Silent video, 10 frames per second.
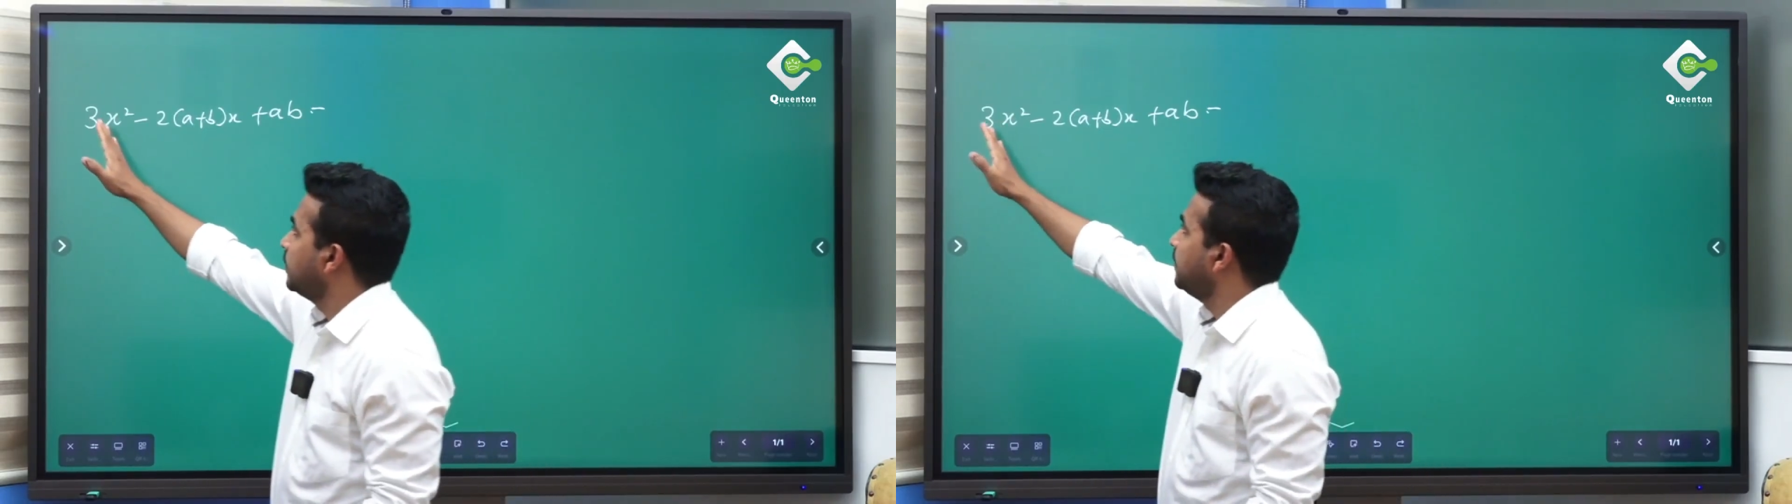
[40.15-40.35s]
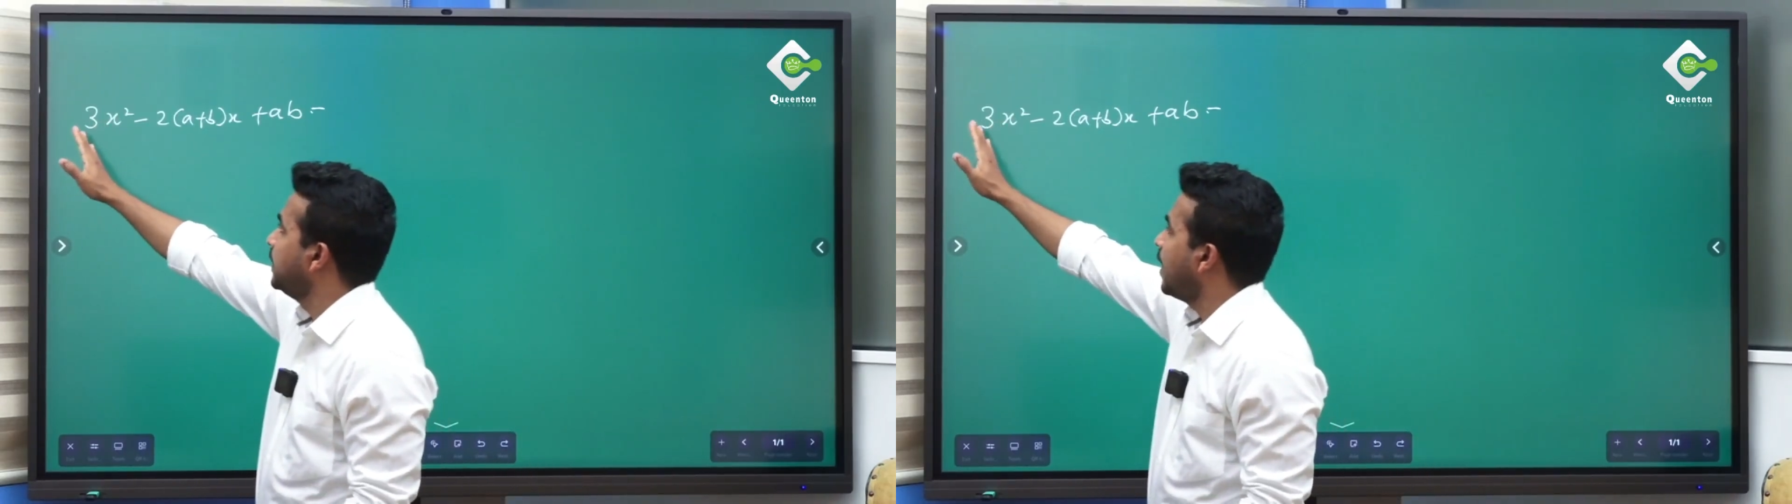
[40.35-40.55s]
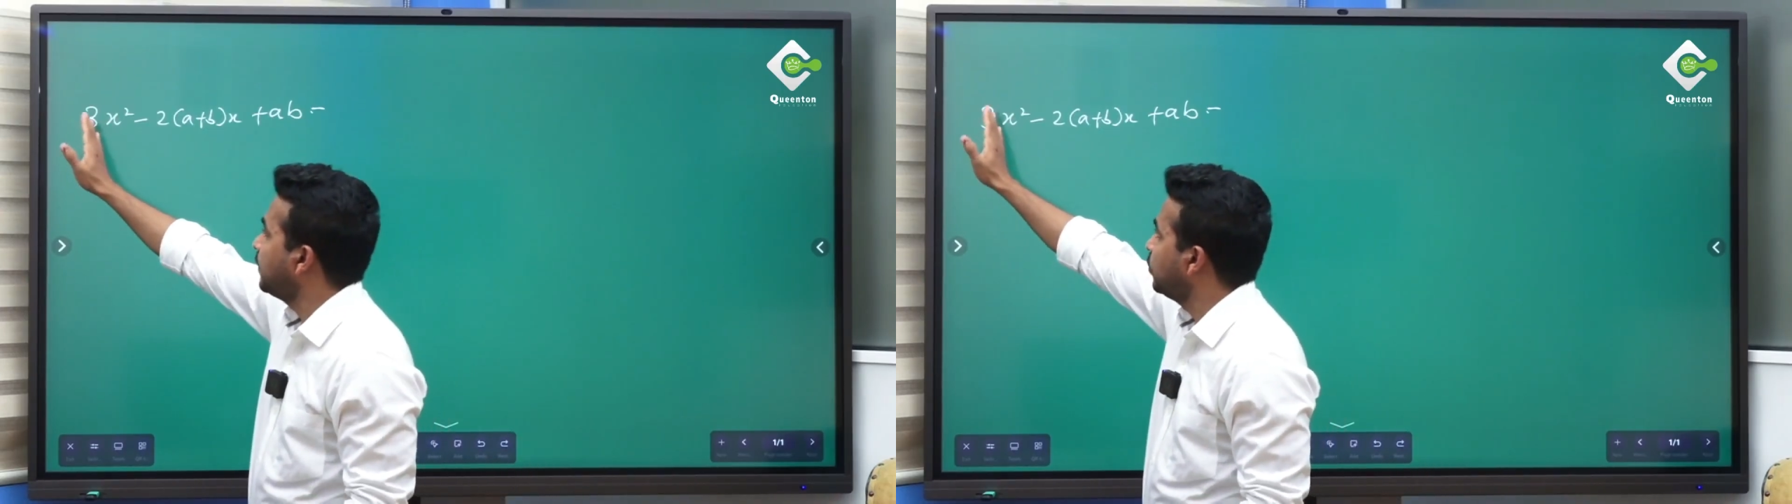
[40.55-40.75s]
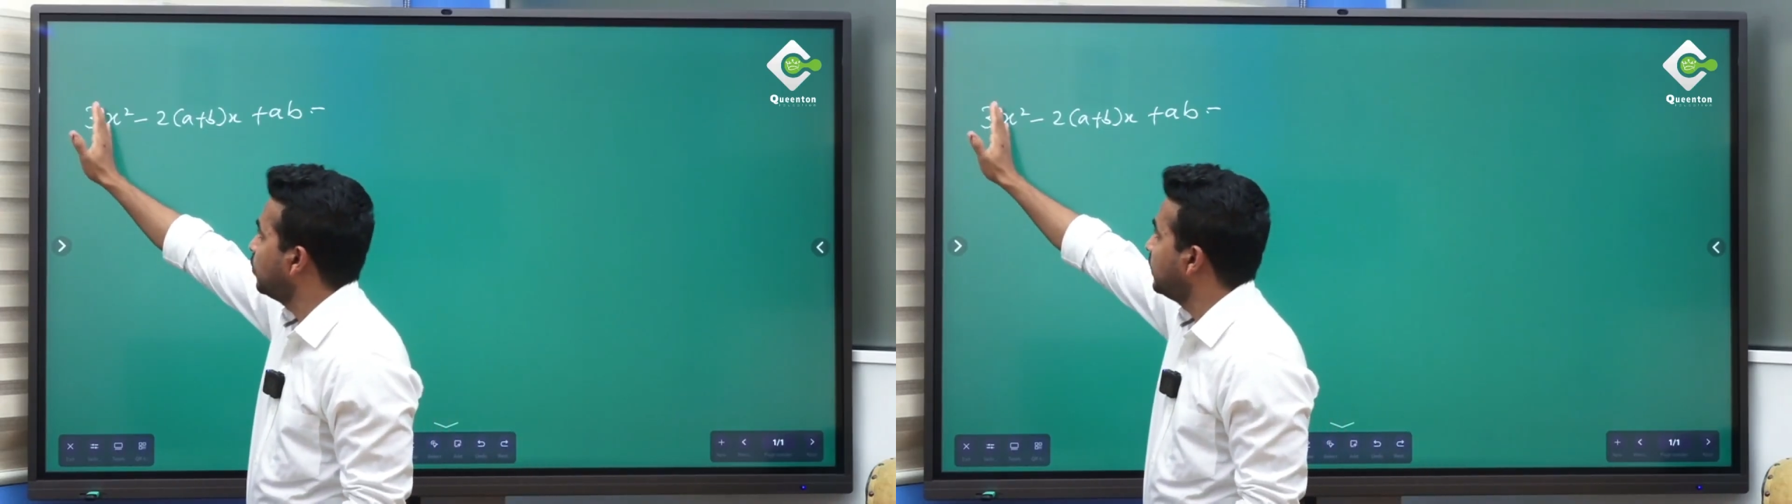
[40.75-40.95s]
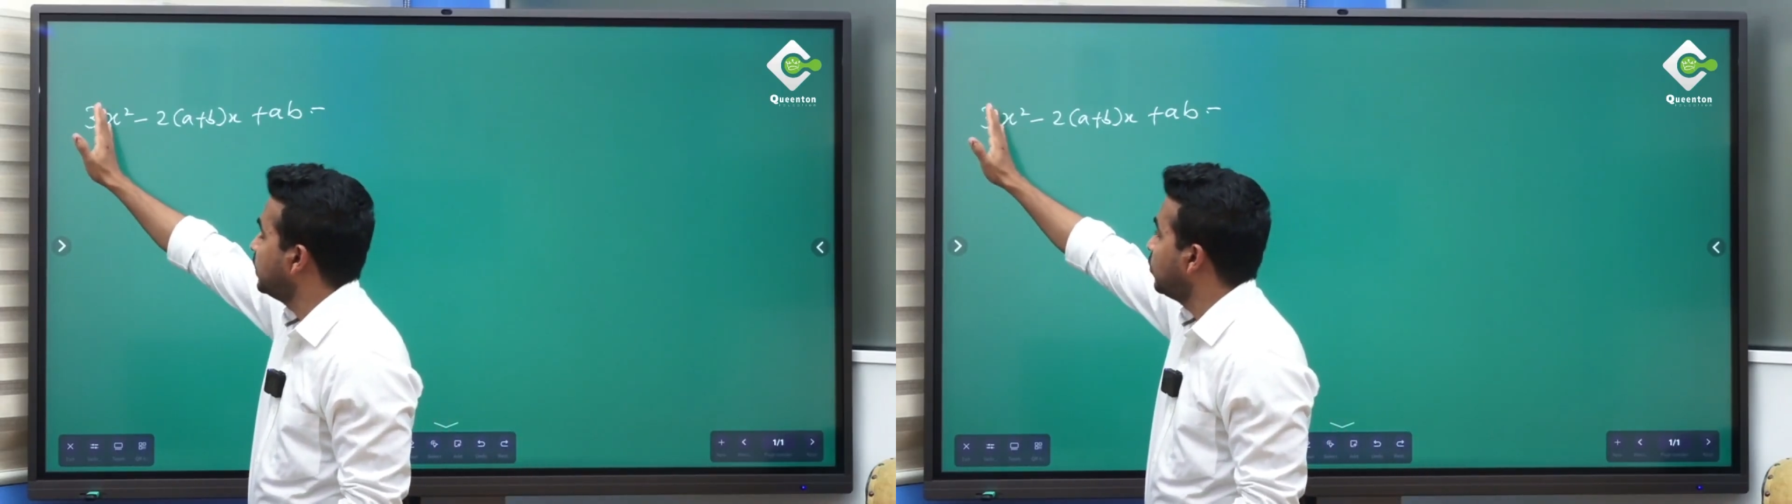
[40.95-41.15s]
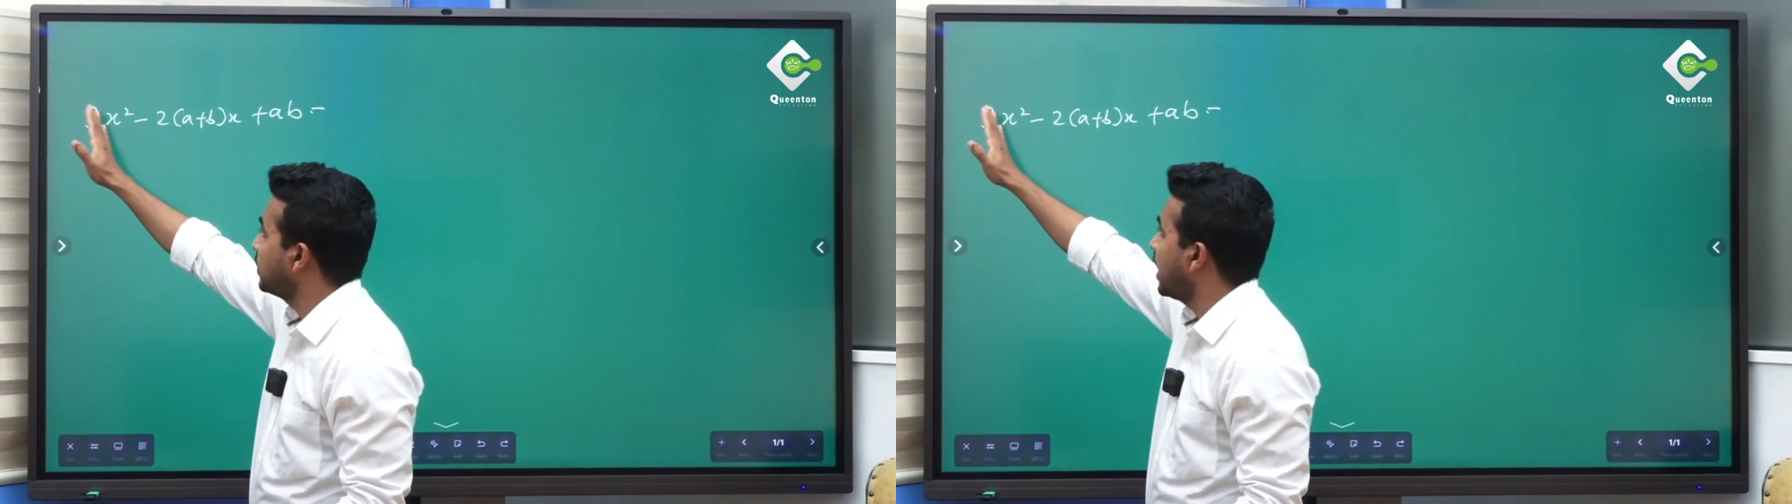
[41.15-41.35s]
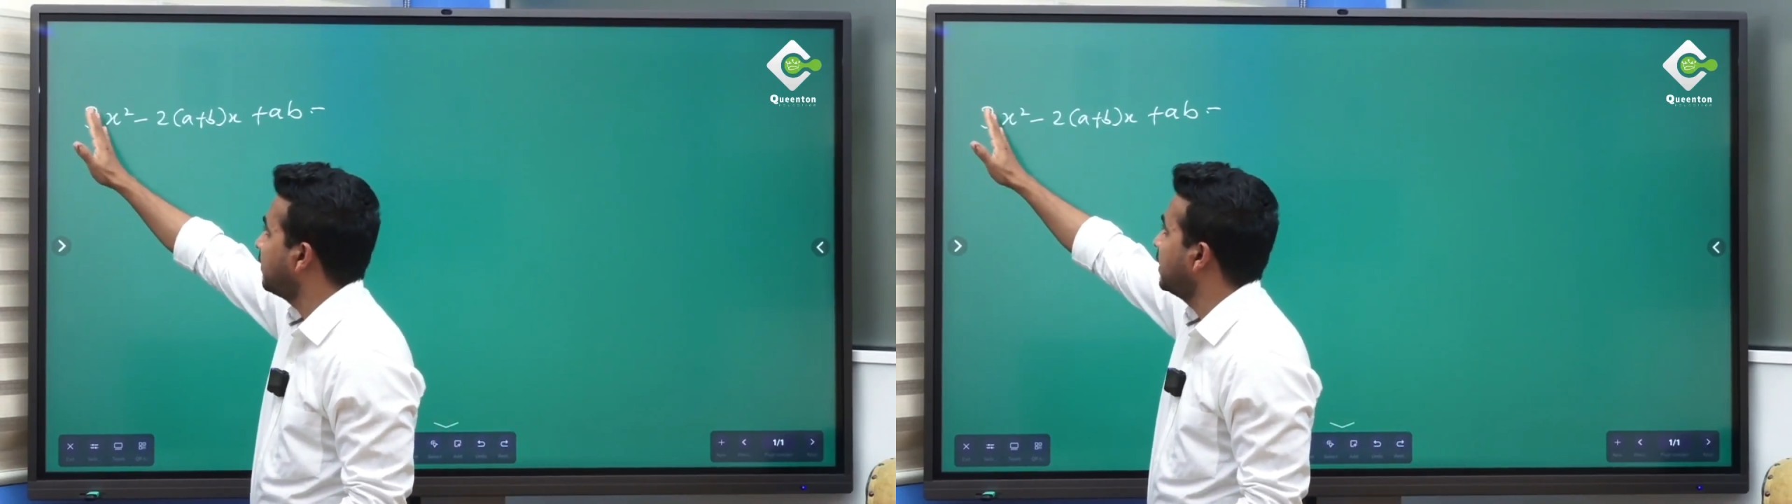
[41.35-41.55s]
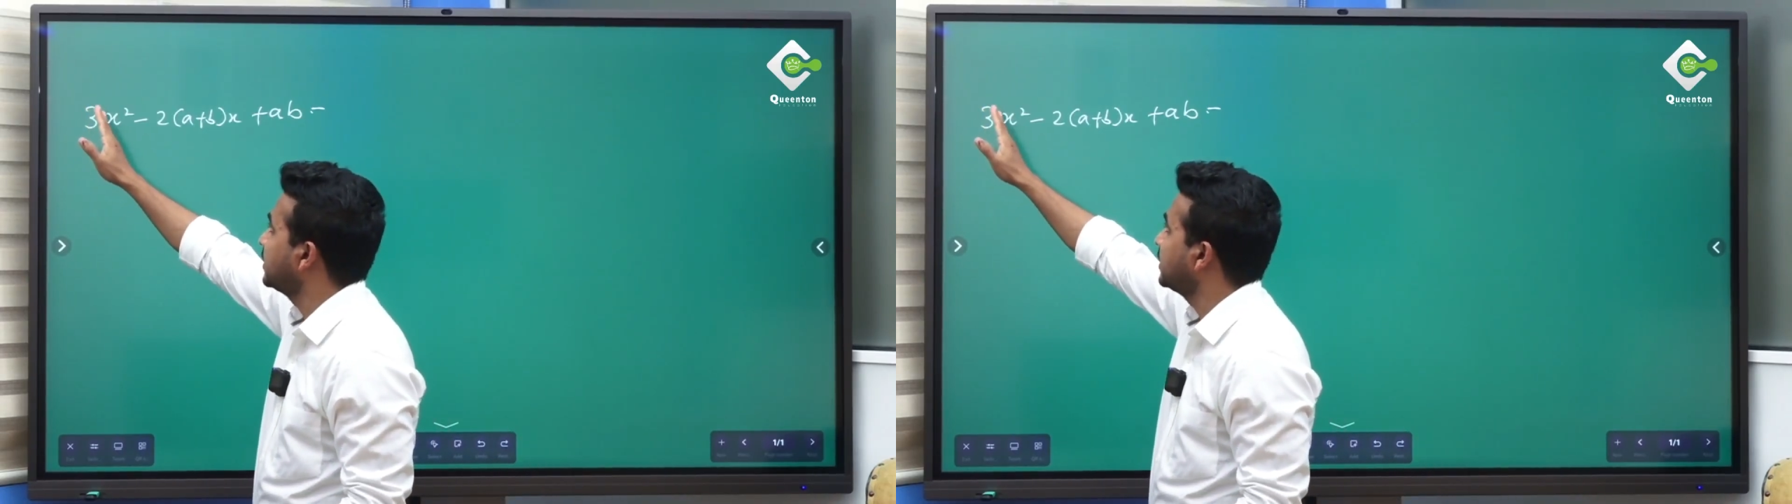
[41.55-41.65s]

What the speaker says: We don't have the